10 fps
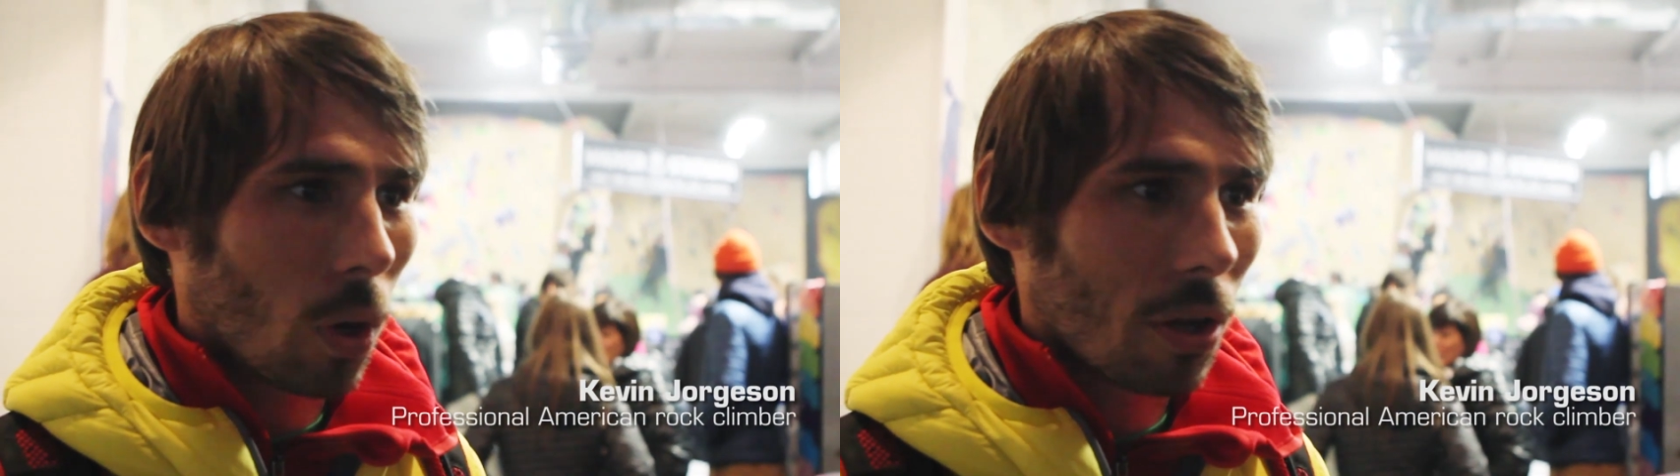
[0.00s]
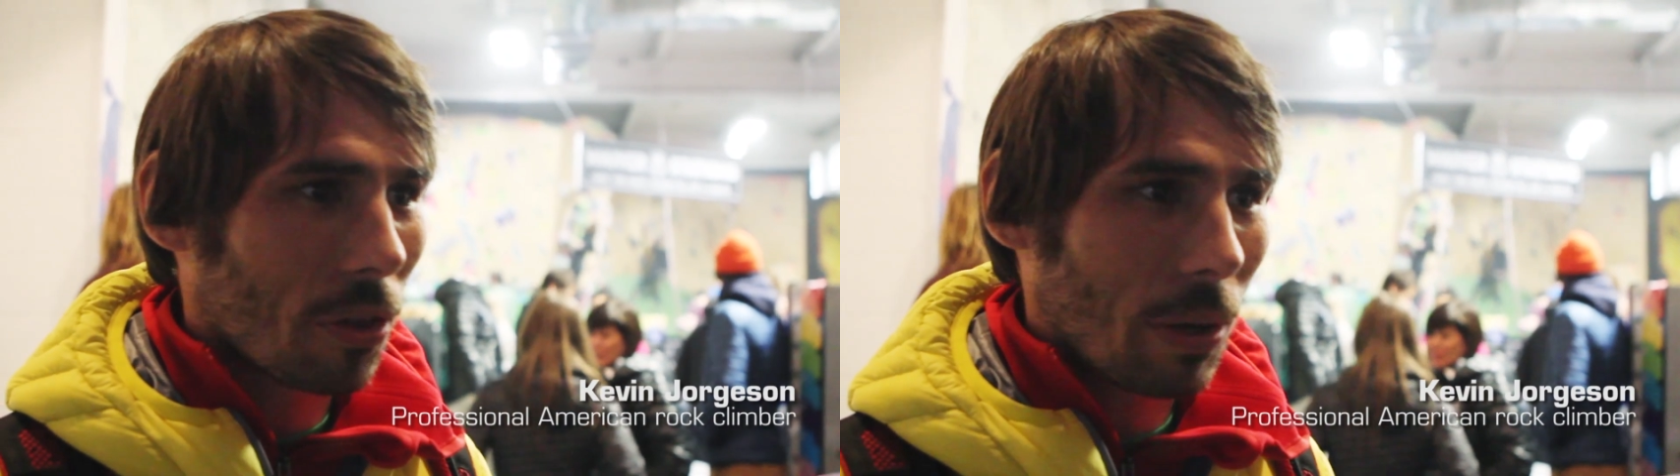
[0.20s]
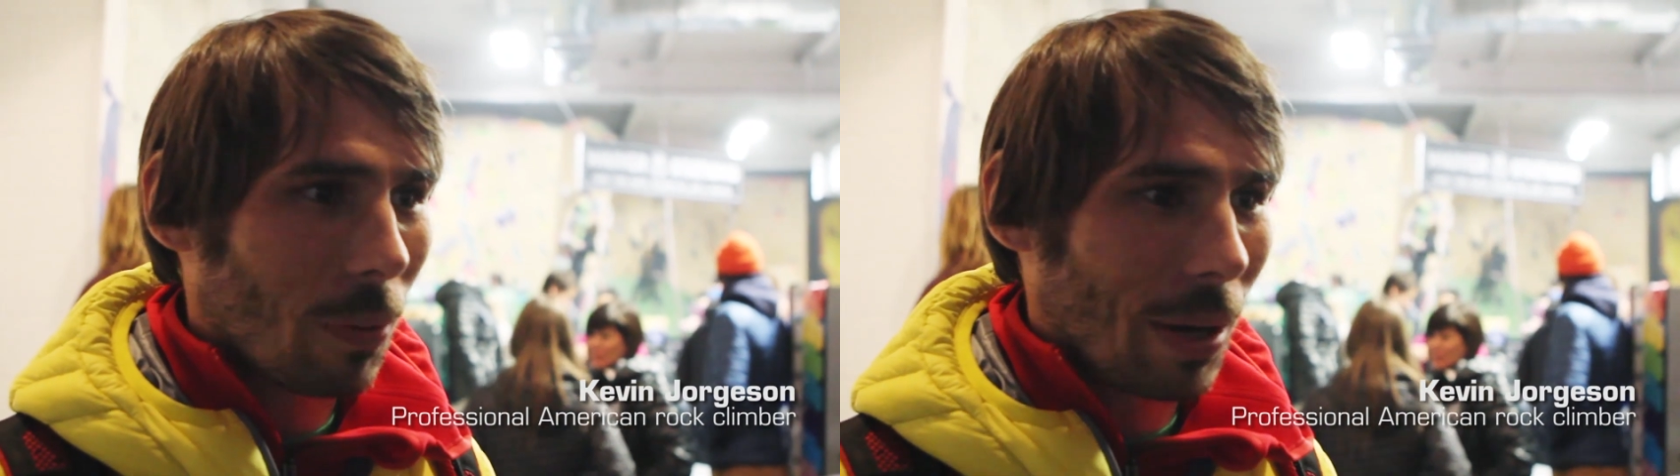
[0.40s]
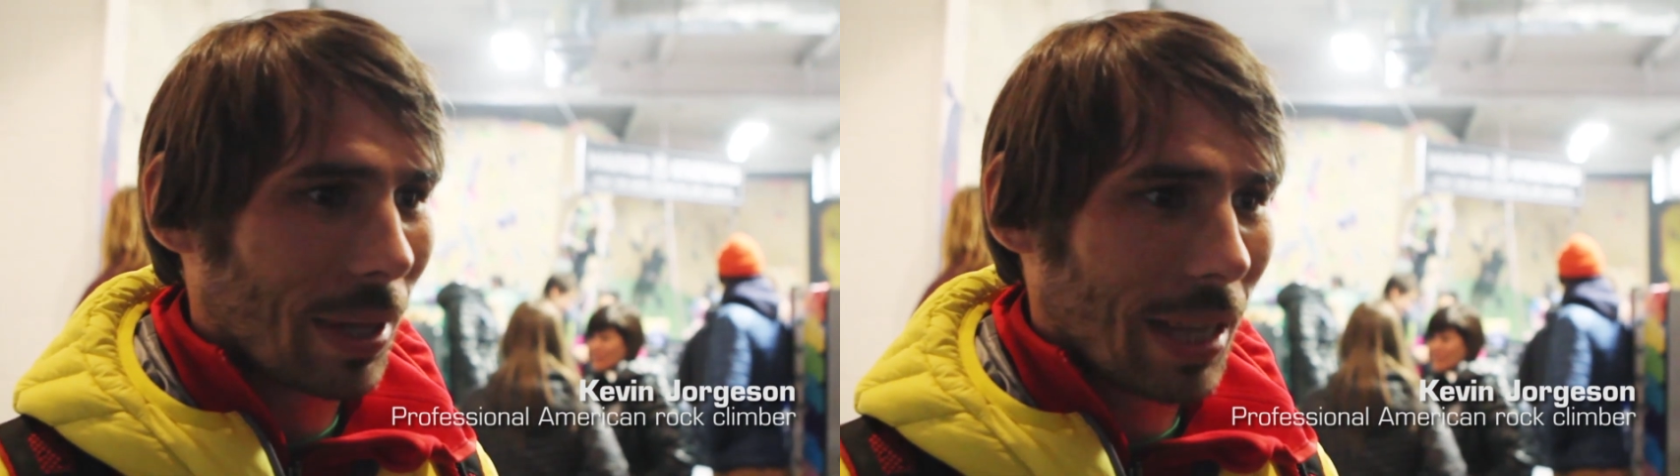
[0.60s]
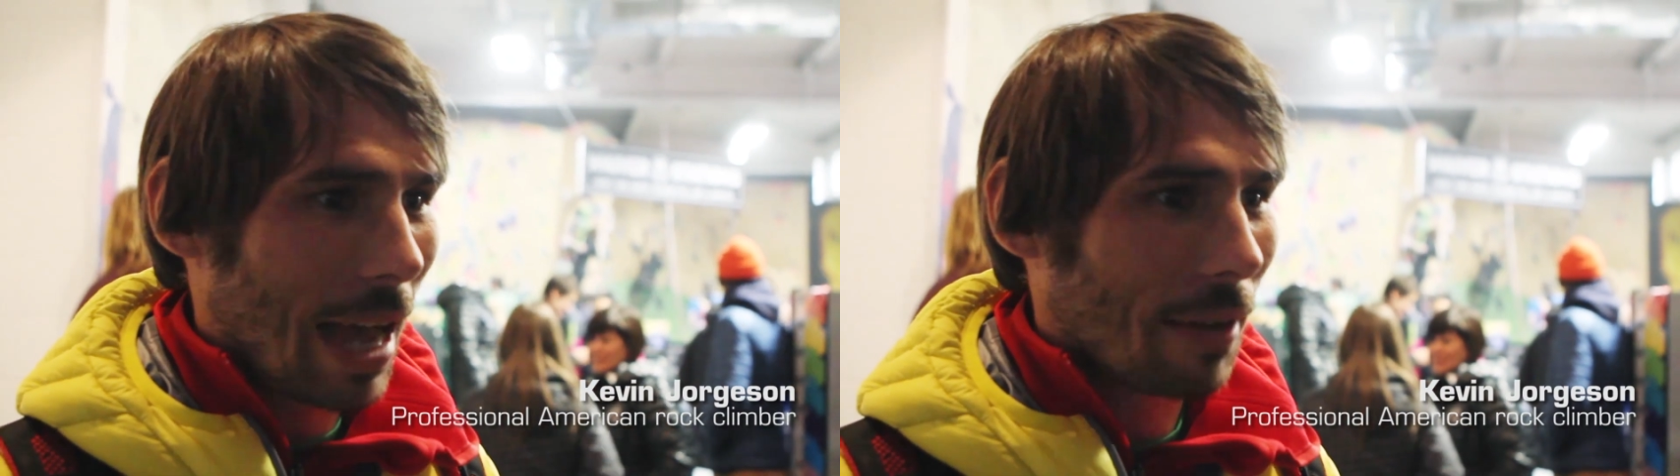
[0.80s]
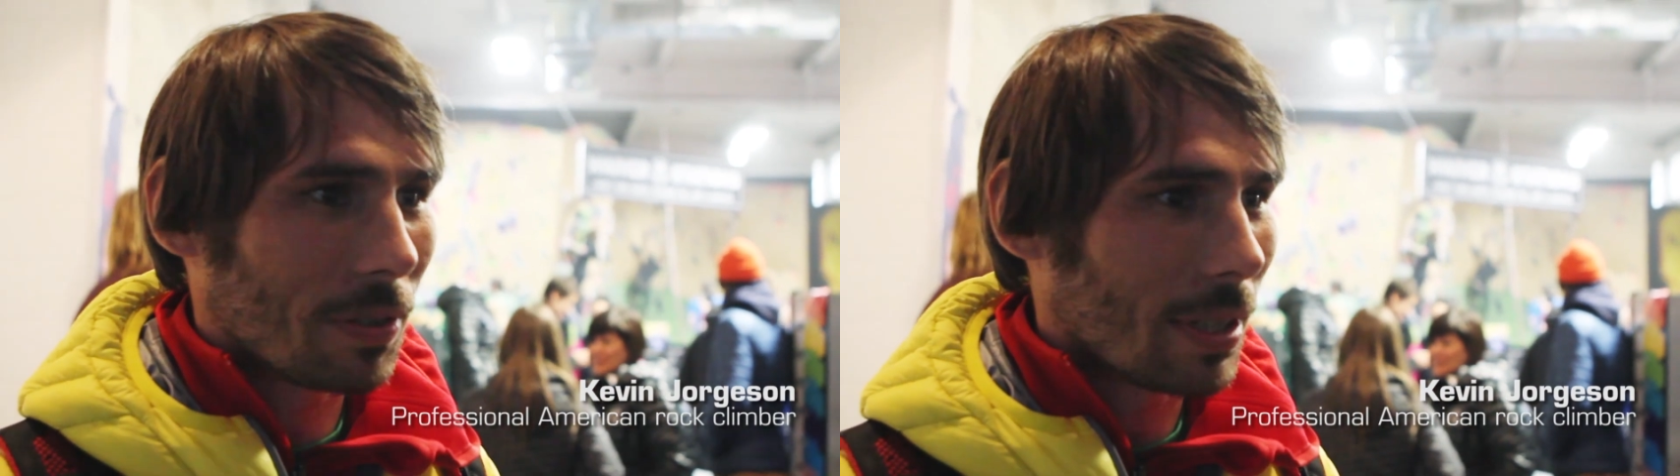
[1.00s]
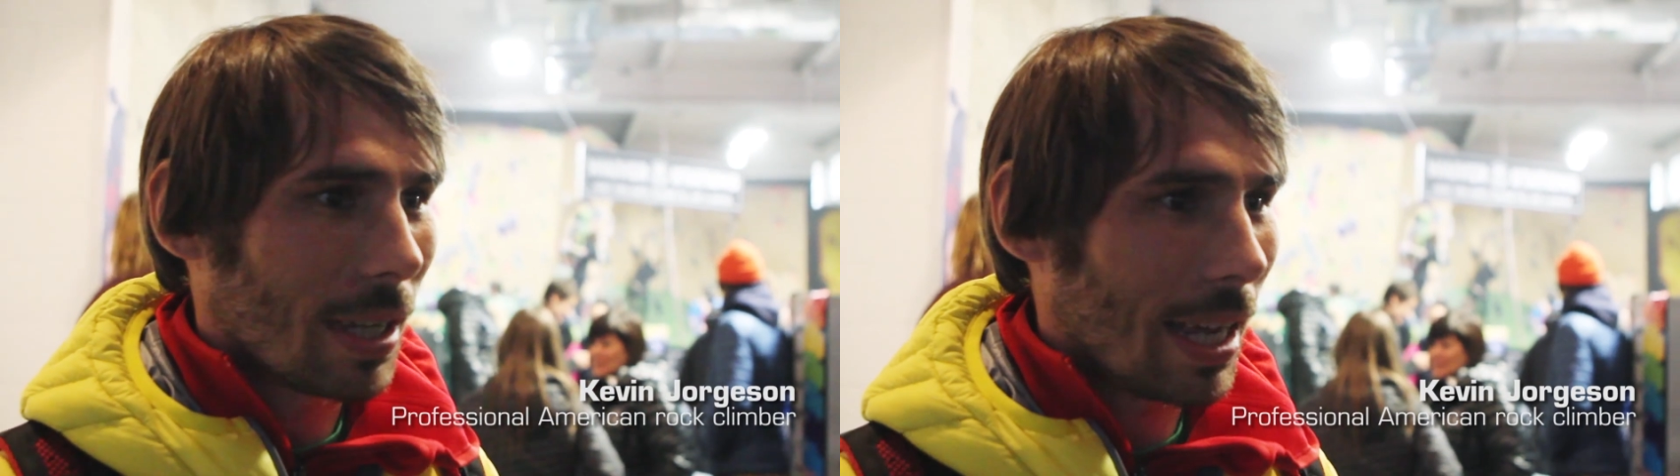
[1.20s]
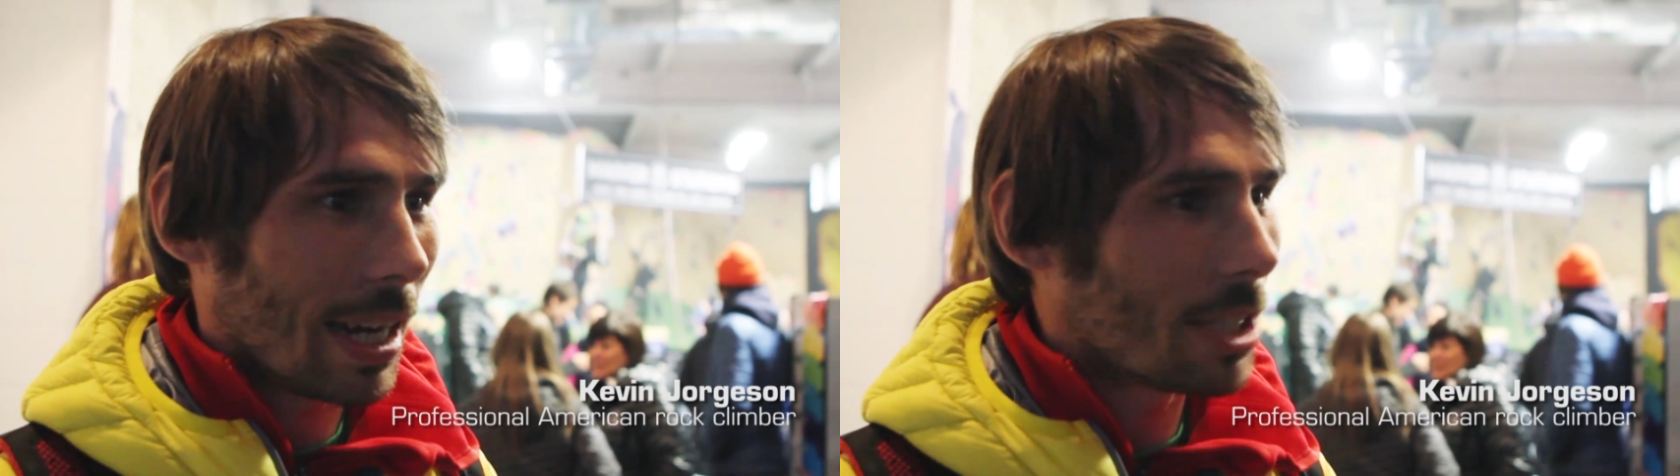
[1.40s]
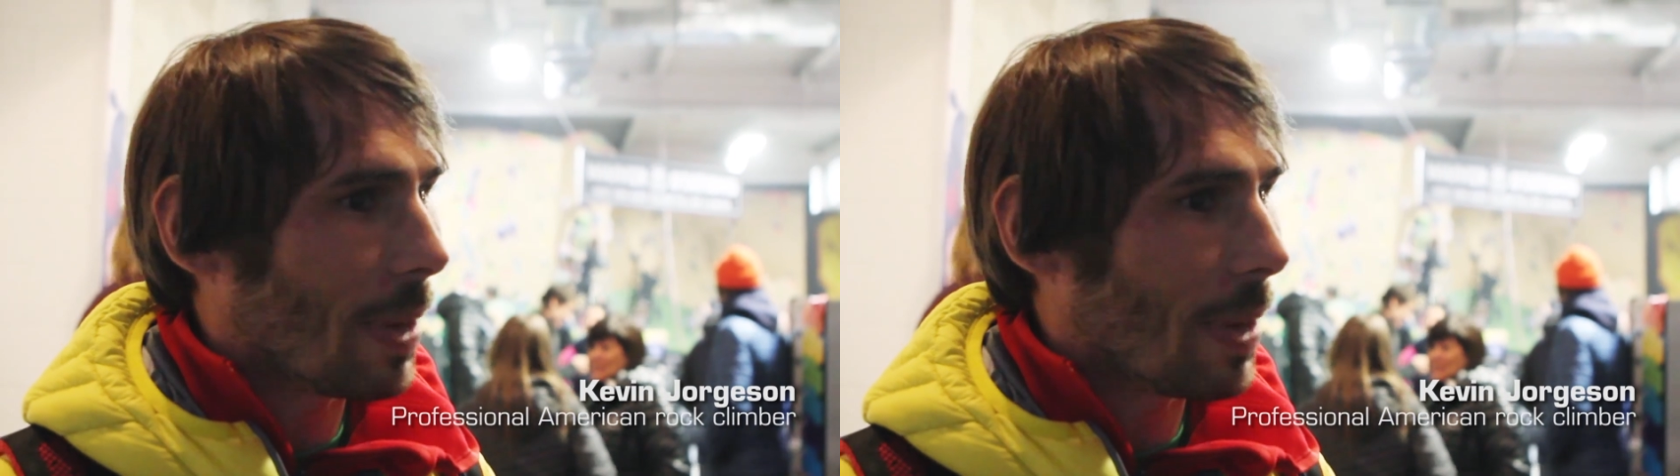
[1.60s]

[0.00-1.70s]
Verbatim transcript: world than when we left, and it's